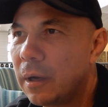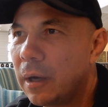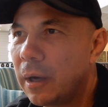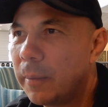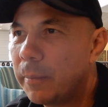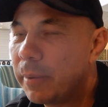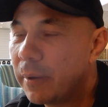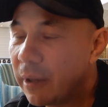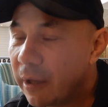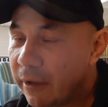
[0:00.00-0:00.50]
I
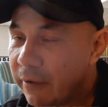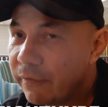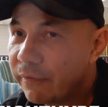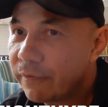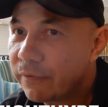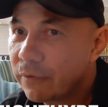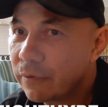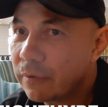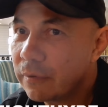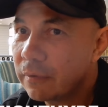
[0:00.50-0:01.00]
believe
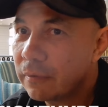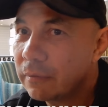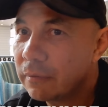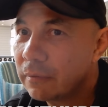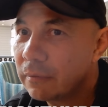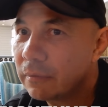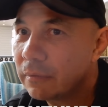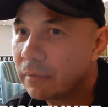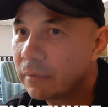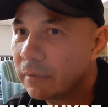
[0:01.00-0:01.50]

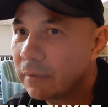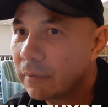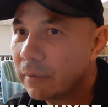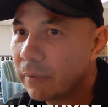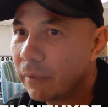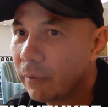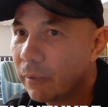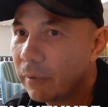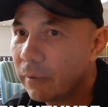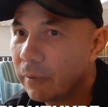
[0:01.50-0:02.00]

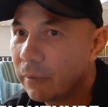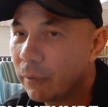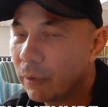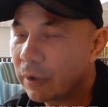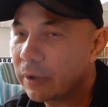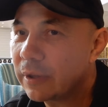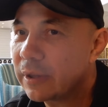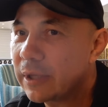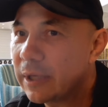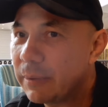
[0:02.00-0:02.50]

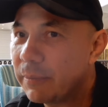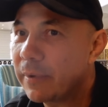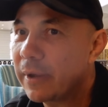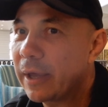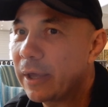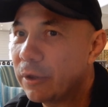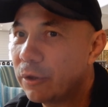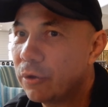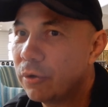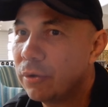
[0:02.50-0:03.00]
what Tim
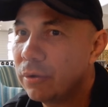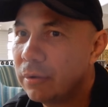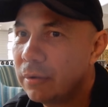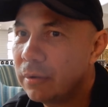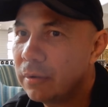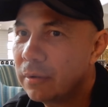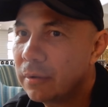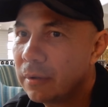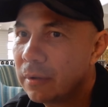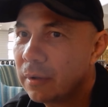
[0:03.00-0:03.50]
can do.
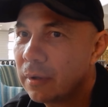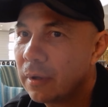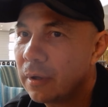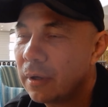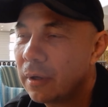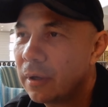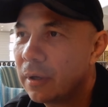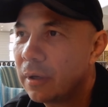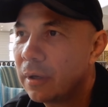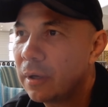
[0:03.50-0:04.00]

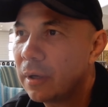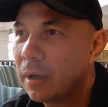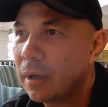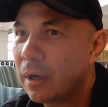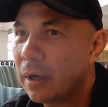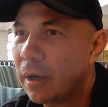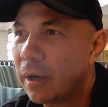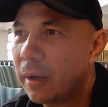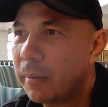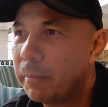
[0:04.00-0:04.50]

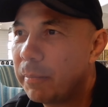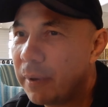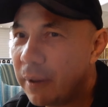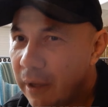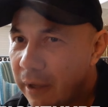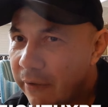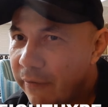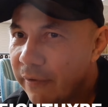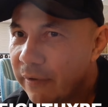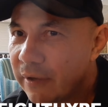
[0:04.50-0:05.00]
Hmm. I
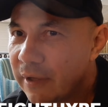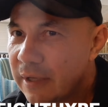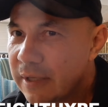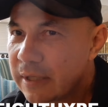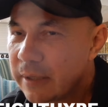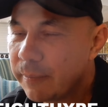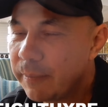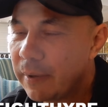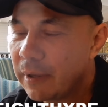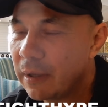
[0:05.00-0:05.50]
believe in
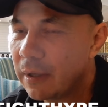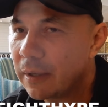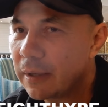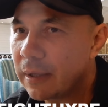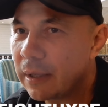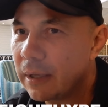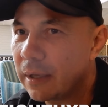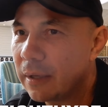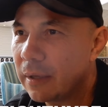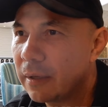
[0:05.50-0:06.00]
his
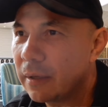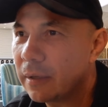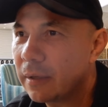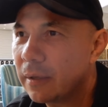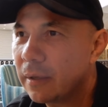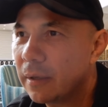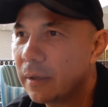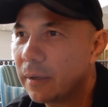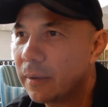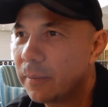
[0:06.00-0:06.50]
ability.
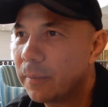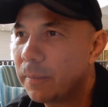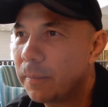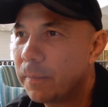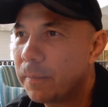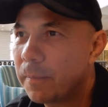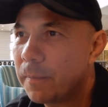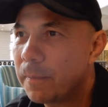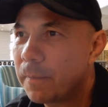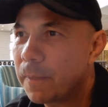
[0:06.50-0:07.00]

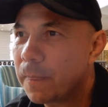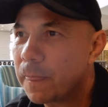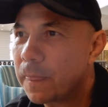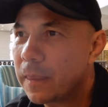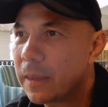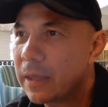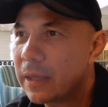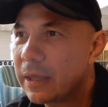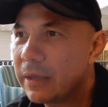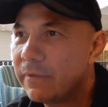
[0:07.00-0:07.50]

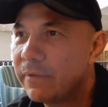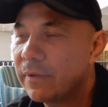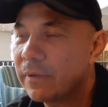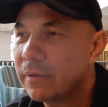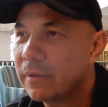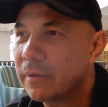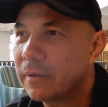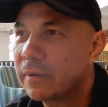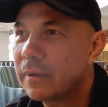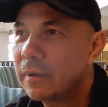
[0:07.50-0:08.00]

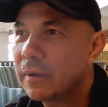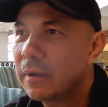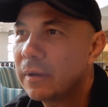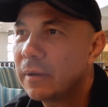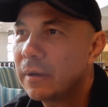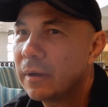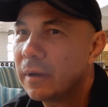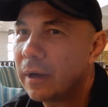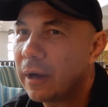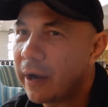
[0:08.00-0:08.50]

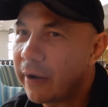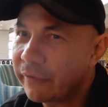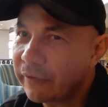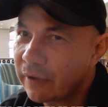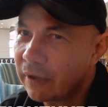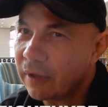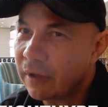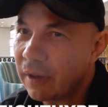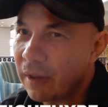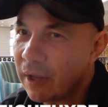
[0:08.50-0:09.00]
Even
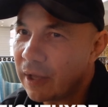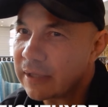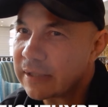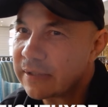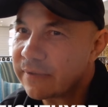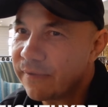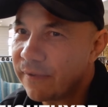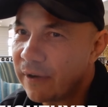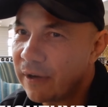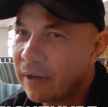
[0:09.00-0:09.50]
after the
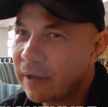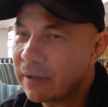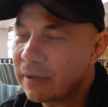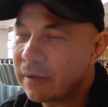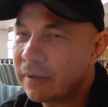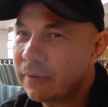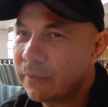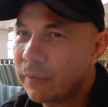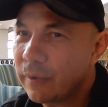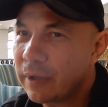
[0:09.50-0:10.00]
last fight,
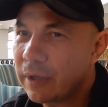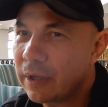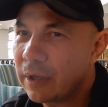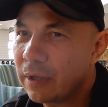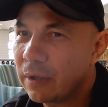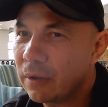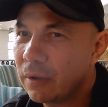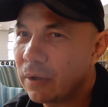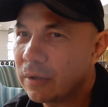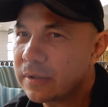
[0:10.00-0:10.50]

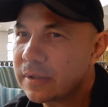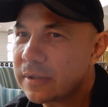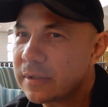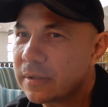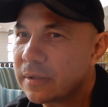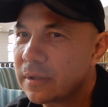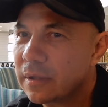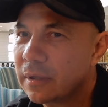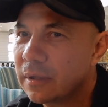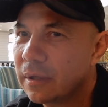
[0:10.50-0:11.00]
he lost,
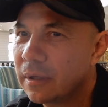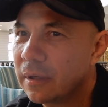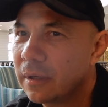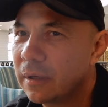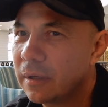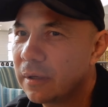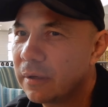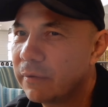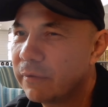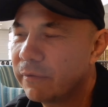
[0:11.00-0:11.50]

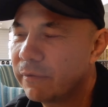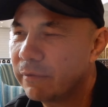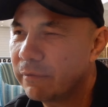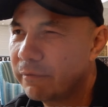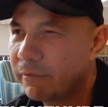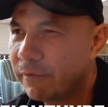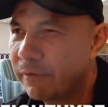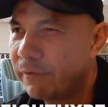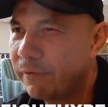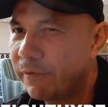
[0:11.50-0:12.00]

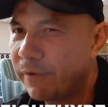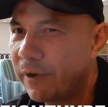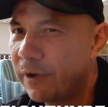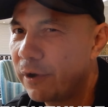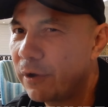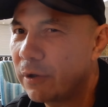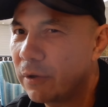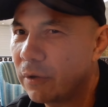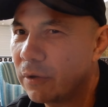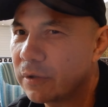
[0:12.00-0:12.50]
uh, very
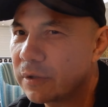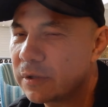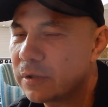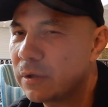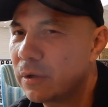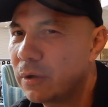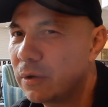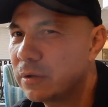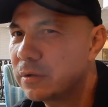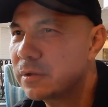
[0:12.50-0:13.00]
close
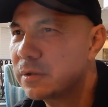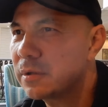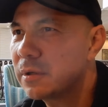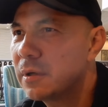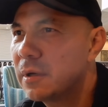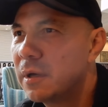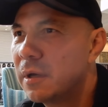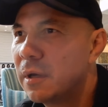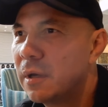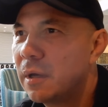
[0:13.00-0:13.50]
loss.
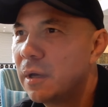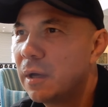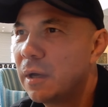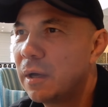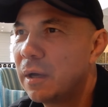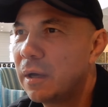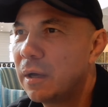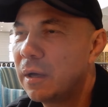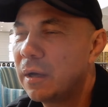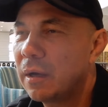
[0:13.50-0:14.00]

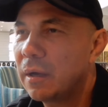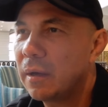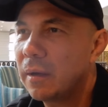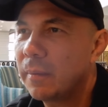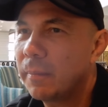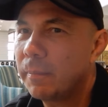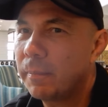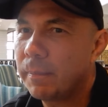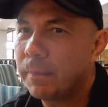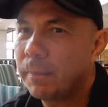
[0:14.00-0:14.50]
Uh,
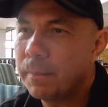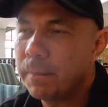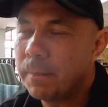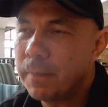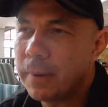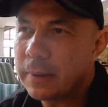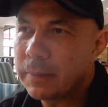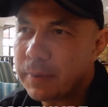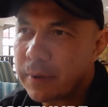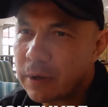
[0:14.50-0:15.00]

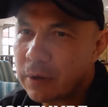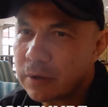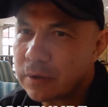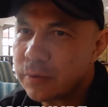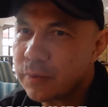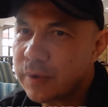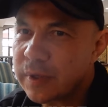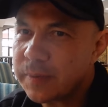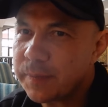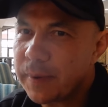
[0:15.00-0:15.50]
but
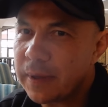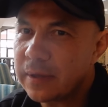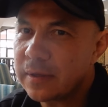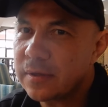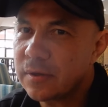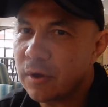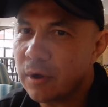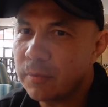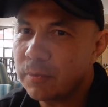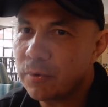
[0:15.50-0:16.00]
because we spent
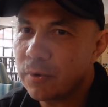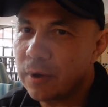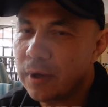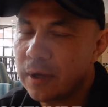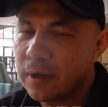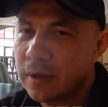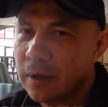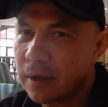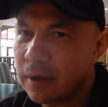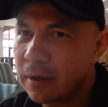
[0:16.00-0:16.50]
time
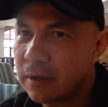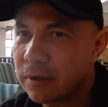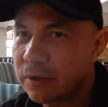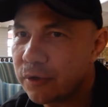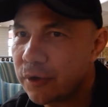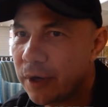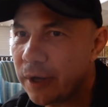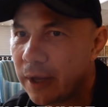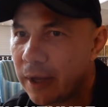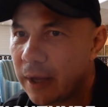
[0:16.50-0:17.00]
together in a
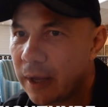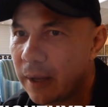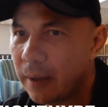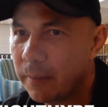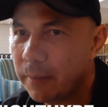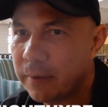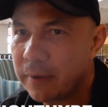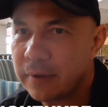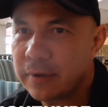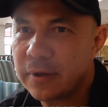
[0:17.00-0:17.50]
training
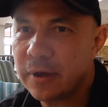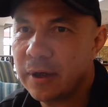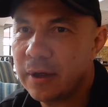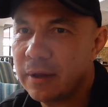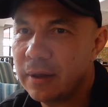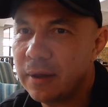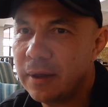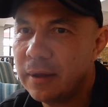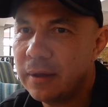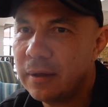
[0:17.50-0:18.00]
camp in
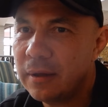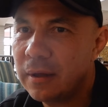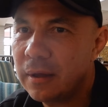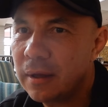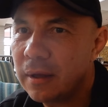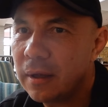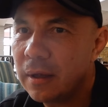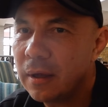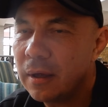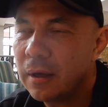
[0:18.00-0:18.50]
Thailand, yeah, I
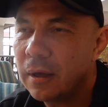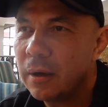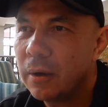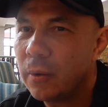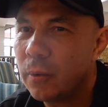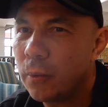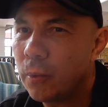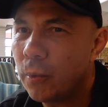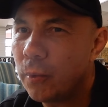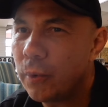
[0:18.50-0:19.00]
want to talk
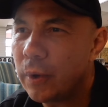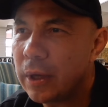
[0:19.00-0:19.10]
about that.